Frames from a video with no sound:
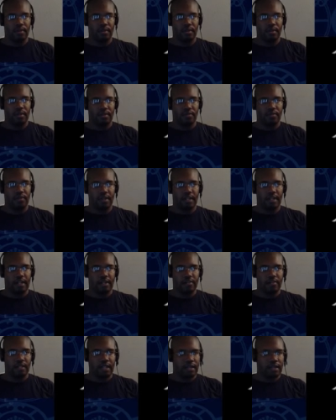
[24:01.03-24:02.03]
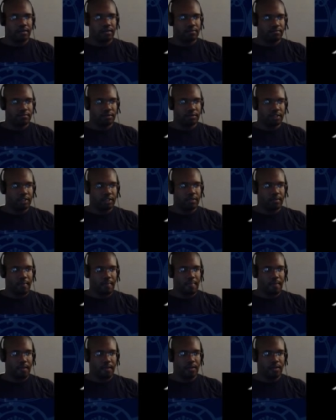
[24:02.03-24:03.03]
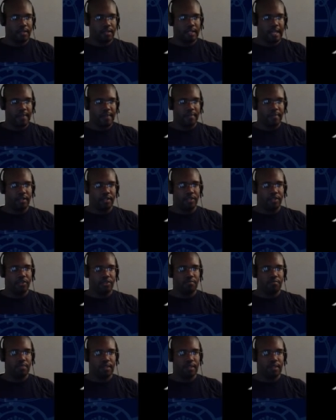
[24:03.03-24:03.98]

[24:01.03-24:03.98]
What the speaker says: It's fine, I'll take a damage. This should be